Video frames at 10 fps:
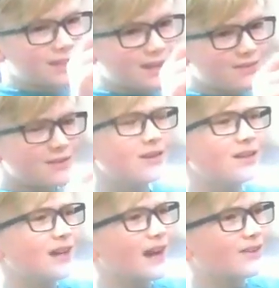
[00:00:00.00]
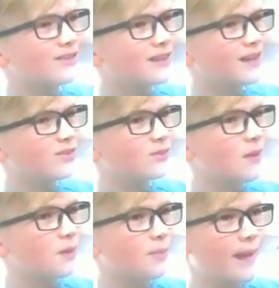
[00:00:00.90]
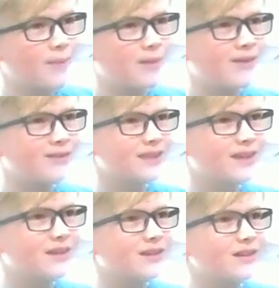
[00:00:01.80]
down? I couldn't get the rubber band powered thing,